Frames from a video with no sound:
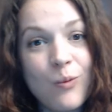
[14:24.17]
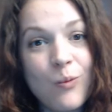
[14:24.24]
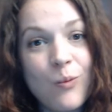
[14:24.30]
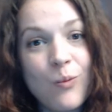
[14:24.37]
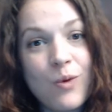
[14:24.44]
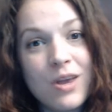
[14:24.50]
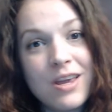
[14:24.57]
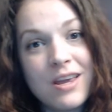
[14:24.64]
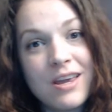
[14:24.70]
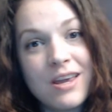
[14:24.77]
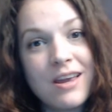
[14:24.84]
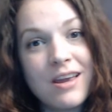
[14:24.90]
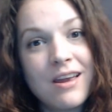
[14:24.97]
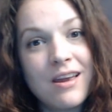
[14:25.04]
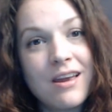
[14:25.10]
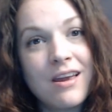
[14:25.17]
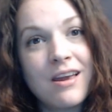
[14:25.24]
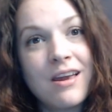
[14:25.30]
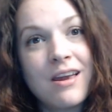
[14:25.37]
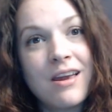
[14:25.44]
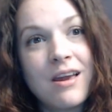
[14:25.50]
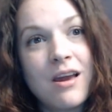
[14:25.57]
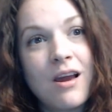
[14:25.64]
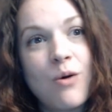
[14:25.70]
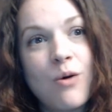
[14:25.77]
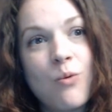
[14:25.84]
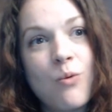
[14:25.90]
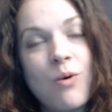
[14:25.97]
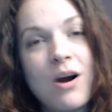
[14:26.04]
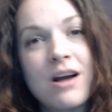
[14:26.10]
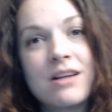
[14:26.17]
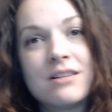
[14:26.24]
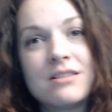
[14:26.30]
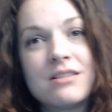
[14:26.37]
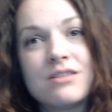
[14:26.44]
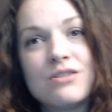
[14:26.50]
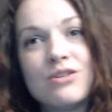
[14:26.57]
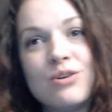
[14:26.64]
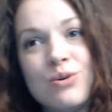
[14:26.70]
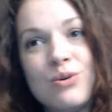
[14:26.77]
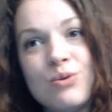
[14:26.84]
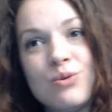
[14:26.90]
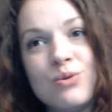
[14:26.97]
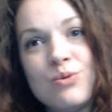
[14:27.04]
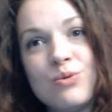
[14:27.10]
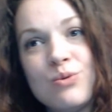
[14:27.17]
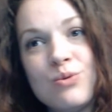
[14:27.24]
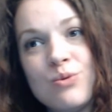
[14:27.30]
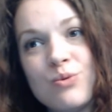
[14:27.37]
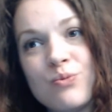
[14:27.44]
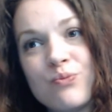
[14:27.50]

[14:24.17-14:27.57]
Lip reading: we want to